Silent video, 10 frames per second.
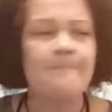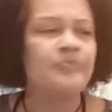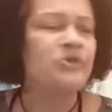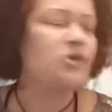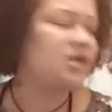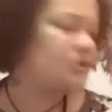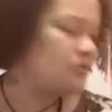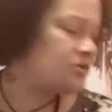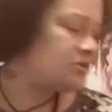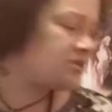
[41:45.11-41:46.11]
You can
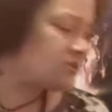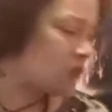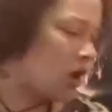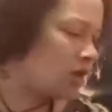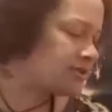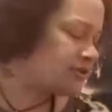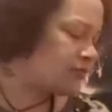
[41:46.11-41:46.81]
use salt, you can